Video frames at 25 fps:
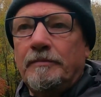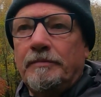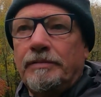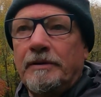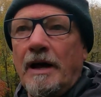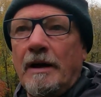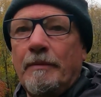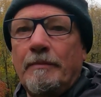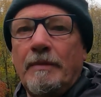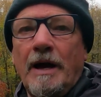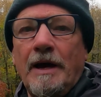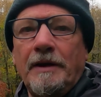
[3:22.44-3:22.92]

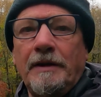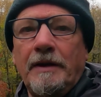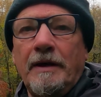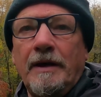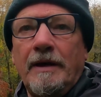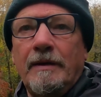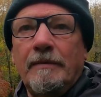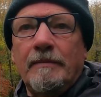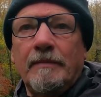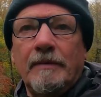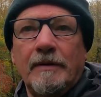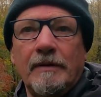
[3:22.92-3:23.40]
Pratt by
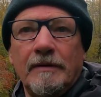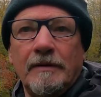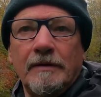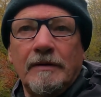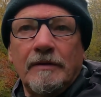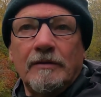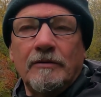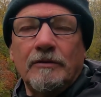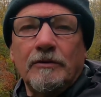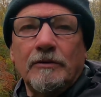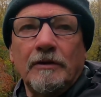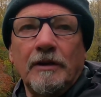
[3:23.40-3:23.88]
name
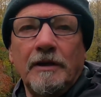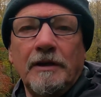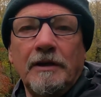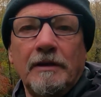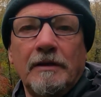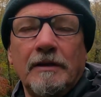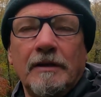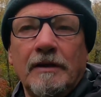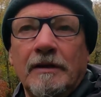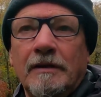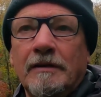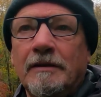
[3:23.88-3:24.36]
only.
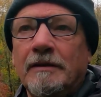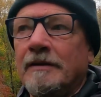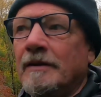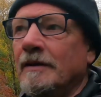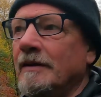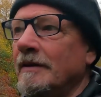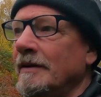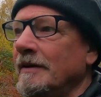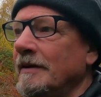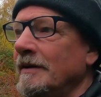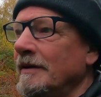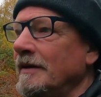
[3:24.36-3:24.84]

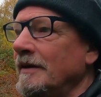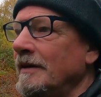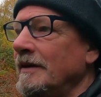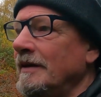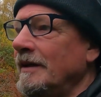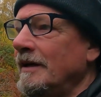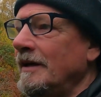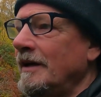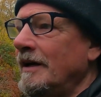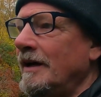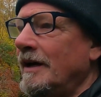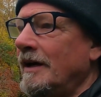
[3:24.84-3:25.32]

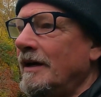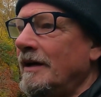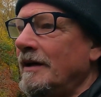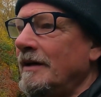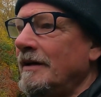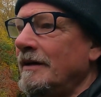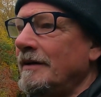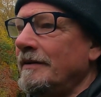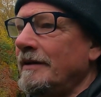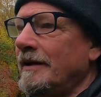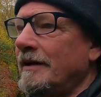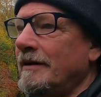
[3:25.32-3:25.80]

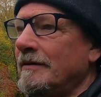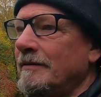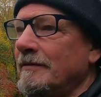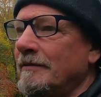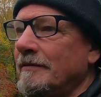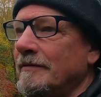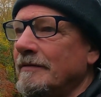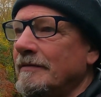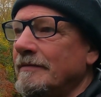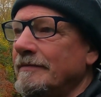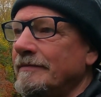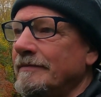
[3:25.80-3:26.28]
Now,